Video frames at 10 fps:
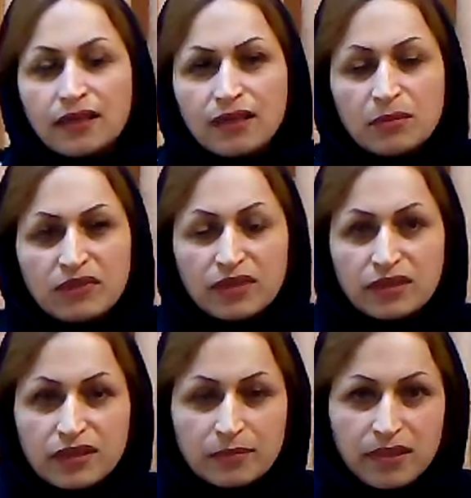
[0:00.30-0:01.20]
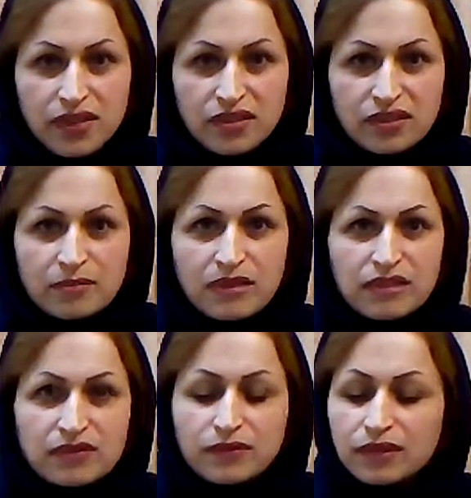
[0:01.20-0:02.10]
In the name of God, the compassionate and
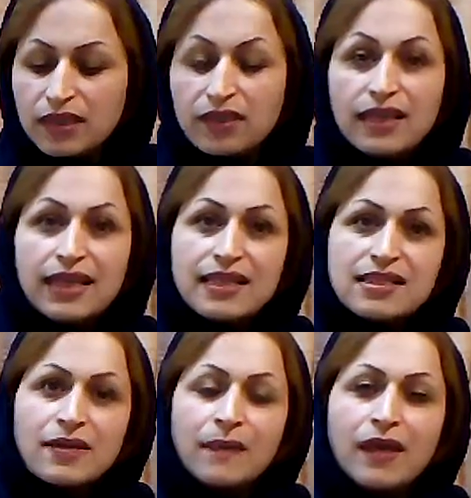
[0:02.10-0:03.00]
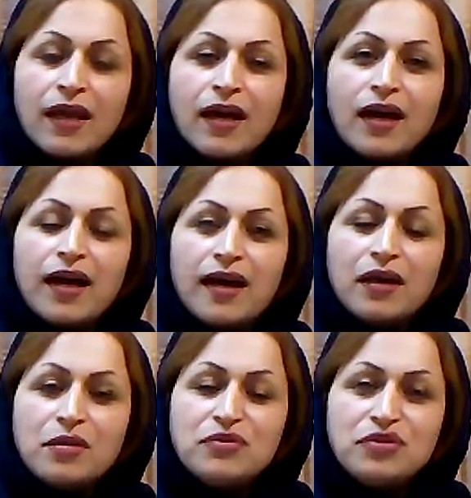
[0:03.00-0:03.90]
merciful. Hello, class.
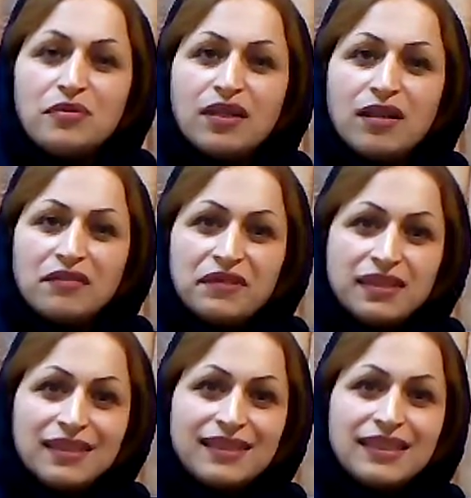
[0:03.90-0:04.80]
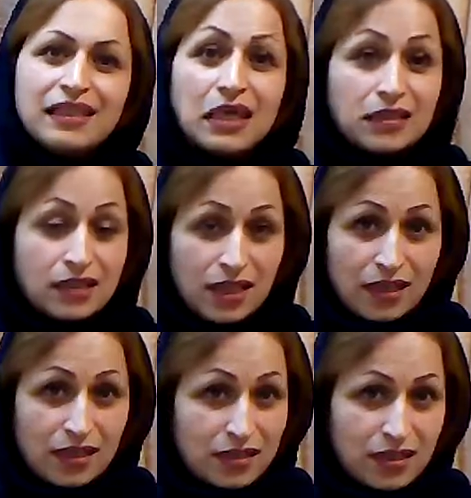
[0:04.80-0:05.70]
I hope you be alive and kidding
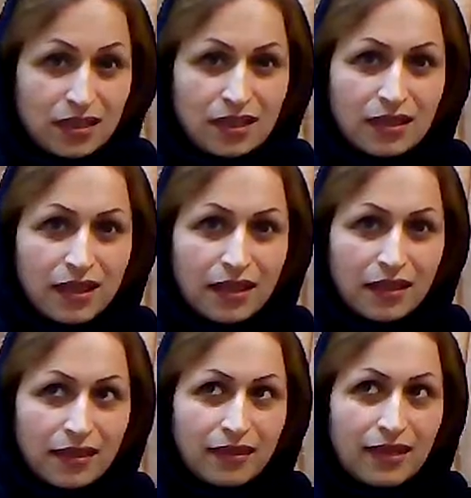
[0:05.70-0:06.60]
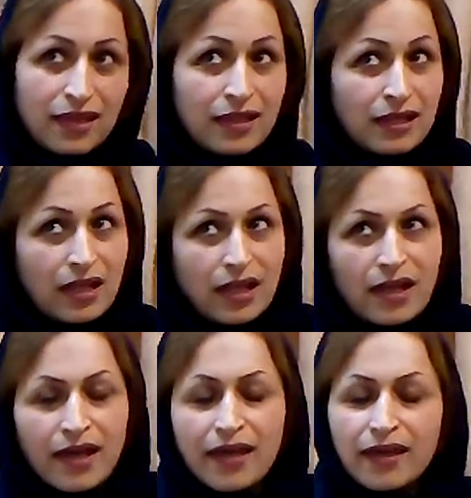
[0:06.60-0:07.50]
at this, and
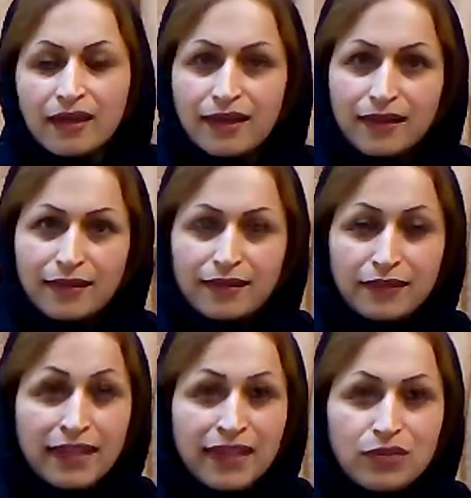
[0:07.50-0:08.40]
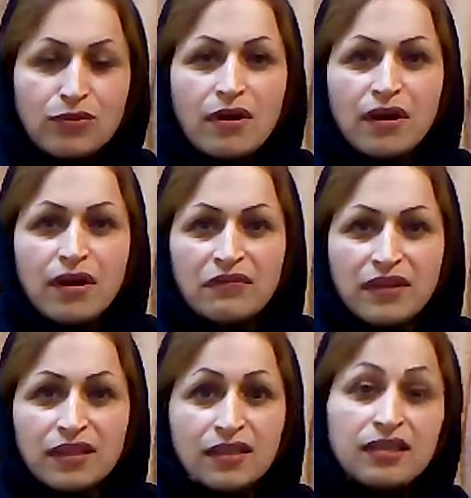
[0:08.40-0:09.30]
I think you are alive
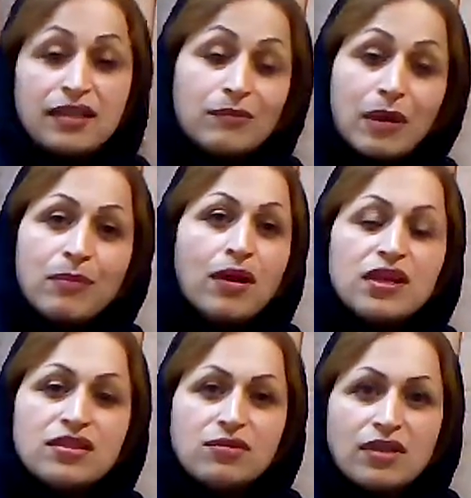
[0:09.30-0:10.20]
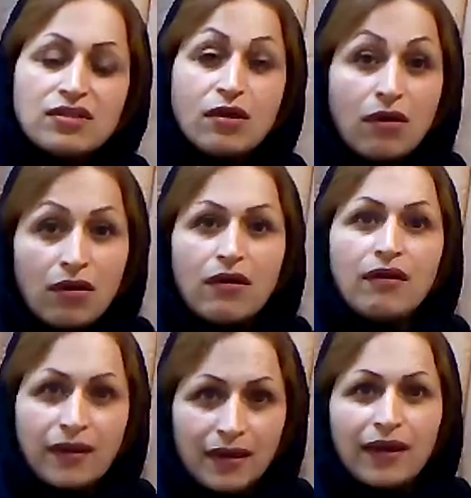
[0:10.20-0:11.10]
and kidding. My students
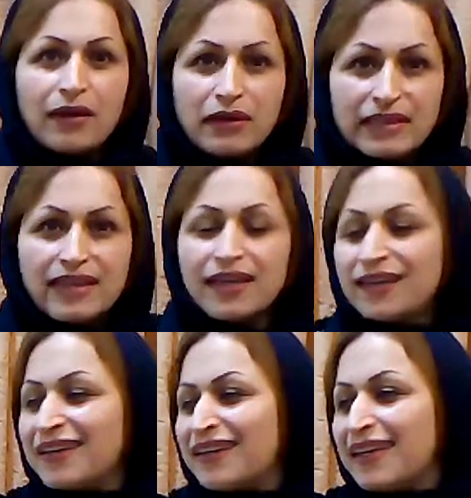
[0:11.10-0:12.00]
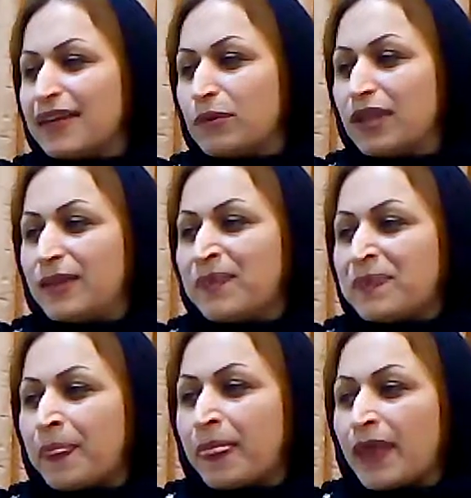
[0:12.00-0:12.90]
are okay. Well,
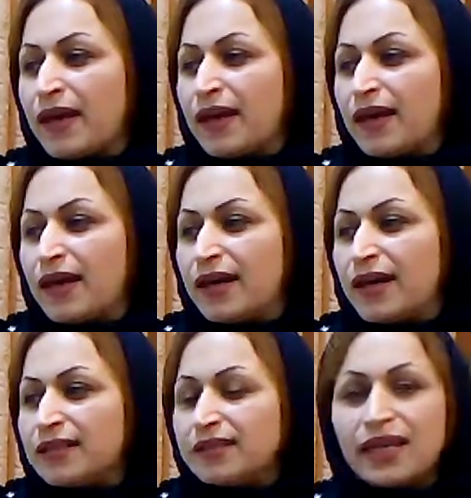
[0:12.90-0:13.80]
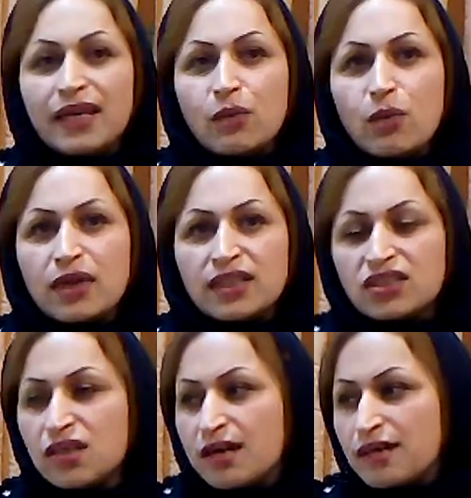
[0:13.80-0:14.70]
today we want
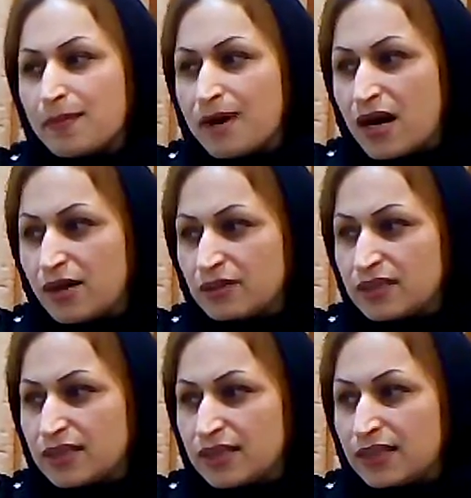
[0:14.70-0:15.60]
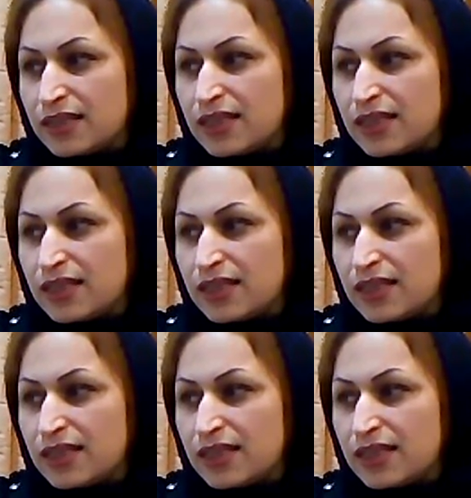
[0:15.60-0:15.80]
to talk about